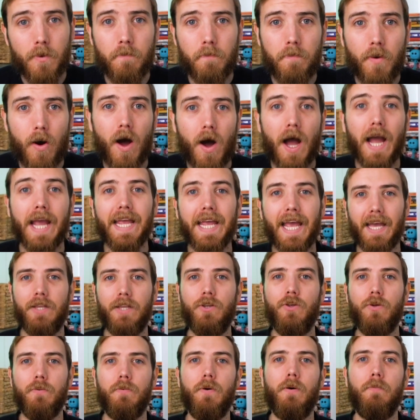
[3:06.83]
buying a
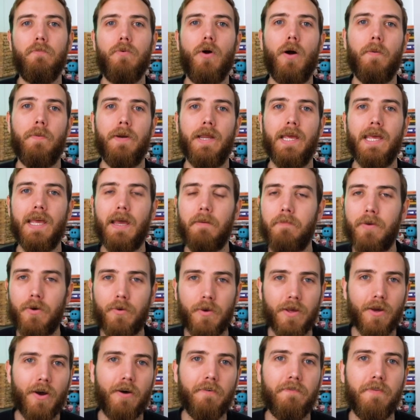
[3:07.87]
new build property and
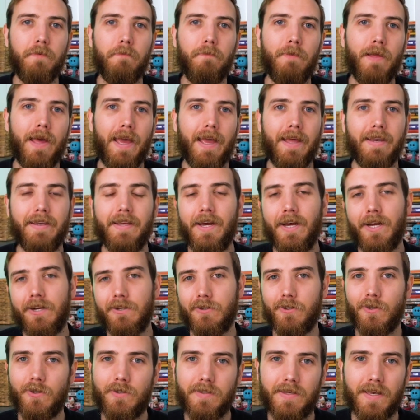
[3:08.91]
building off the plan
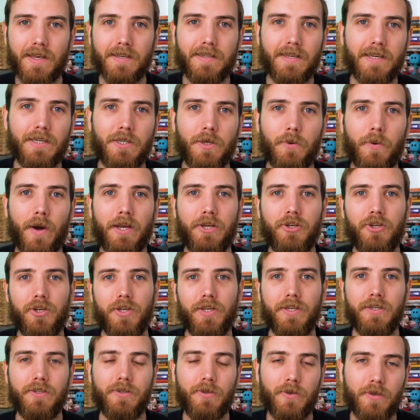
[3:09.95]
suits their
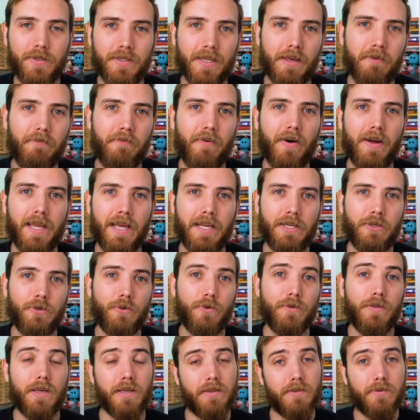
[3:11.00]
situation, suits their
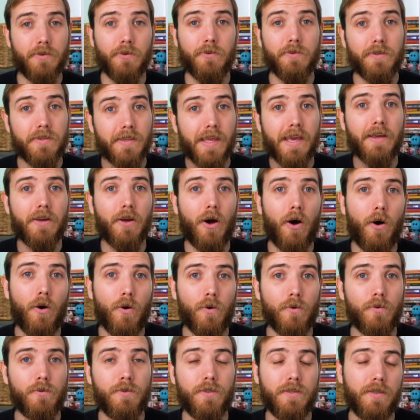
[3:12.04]
financials, and suits their
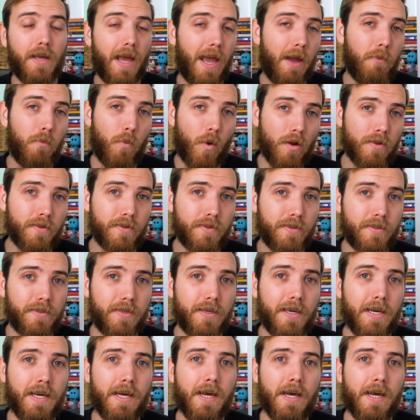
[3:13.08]
goals and wants.